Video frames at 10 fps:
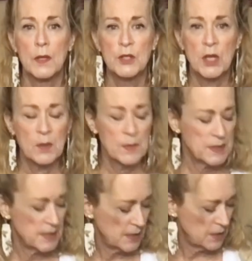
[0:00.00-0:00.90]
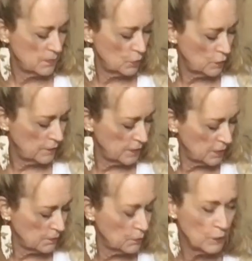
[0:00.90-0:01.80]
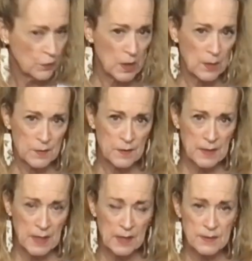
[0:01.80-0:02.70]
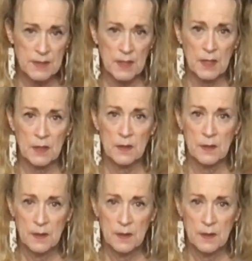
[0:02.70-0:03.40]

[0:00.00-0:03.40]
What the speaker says: Gentlemen tend to move, and you move your elbows on the outside,